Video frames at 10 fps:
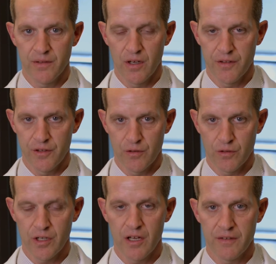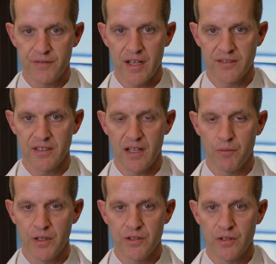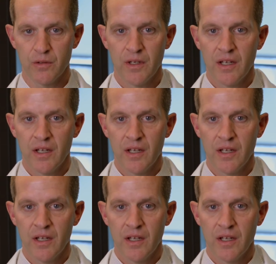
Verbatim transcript: on the neurocognitive testing that we do.